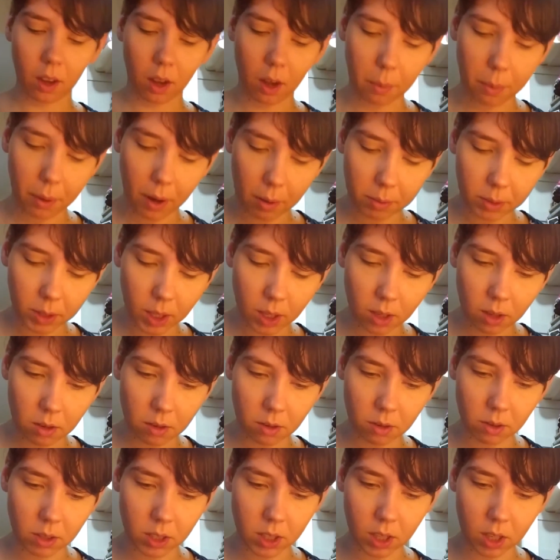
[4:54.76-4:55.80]
I'll probably
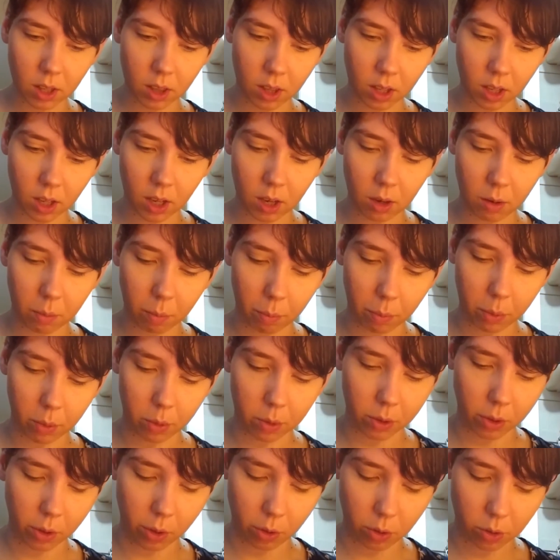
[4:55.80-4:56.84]
use the
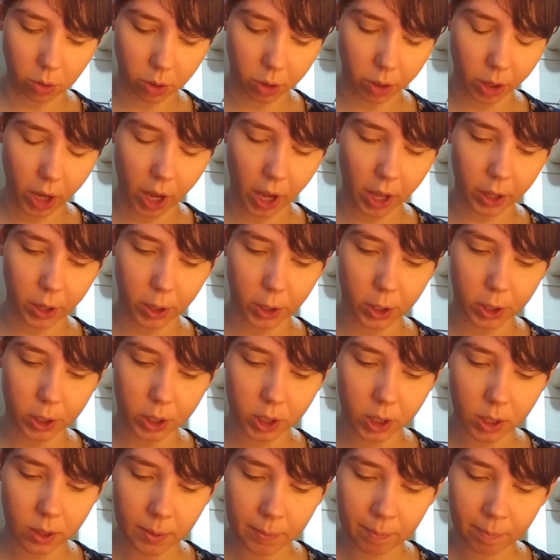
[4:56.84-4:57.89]
more neutral
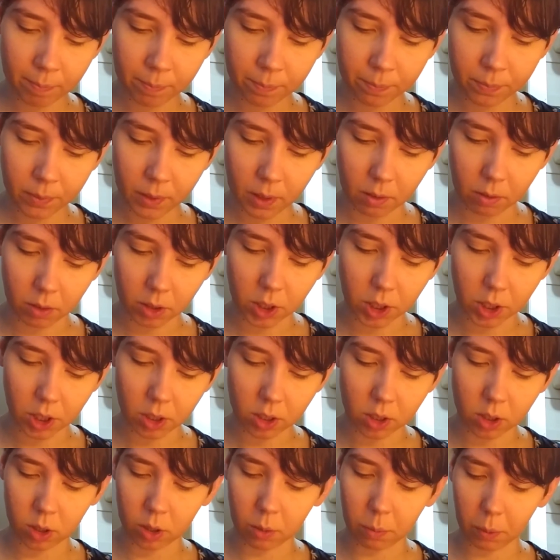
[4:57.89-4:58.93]
colors which
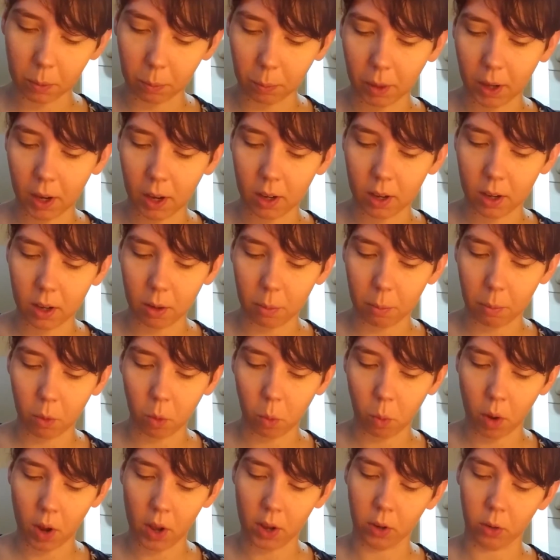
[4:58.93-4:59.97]
is
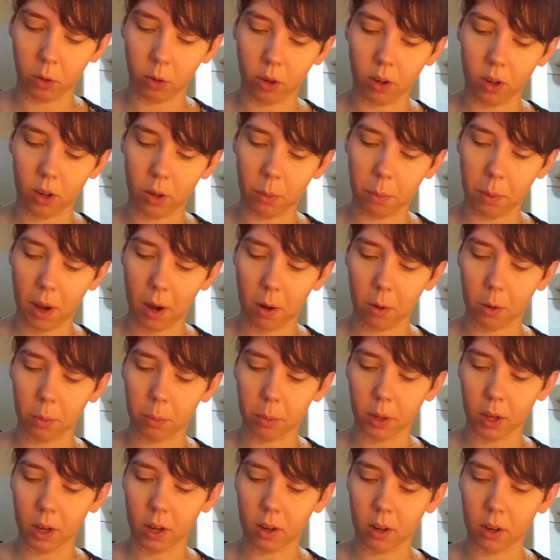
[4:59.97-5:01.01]
Supermom, Wanderer, Power
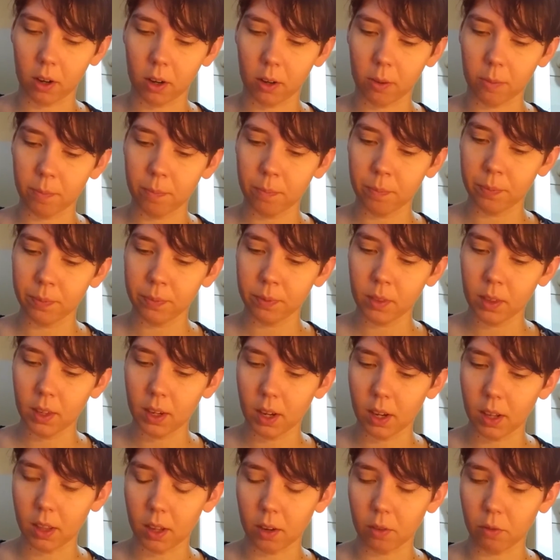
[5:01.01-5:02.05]
Player,
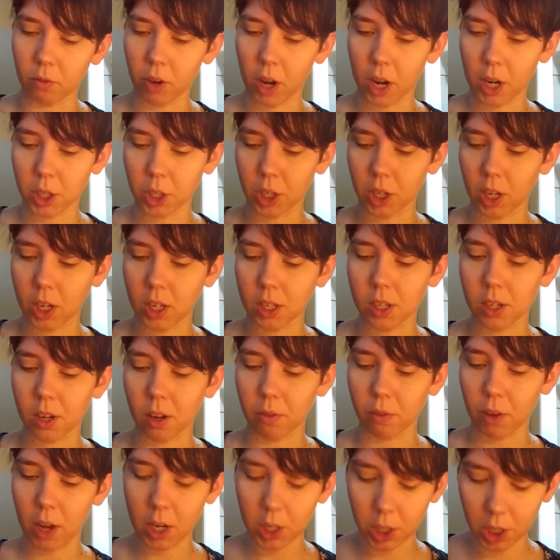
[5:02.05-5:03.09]
and then
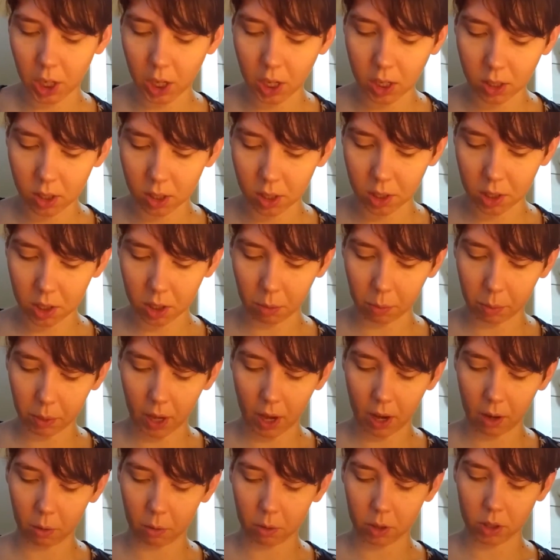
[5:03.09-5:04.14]
Fashionista. Fashionista is the
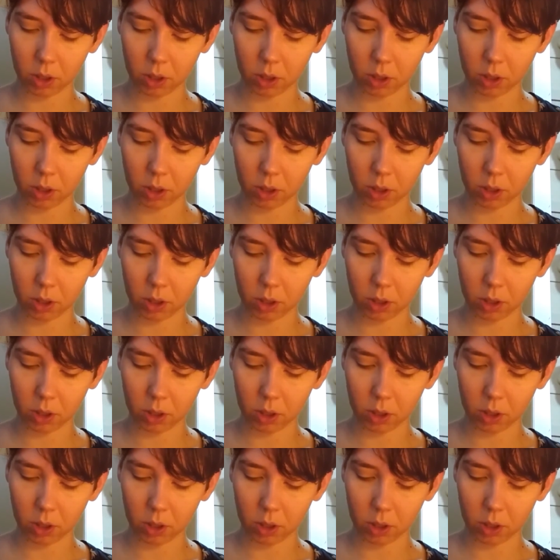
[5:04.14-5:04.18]
black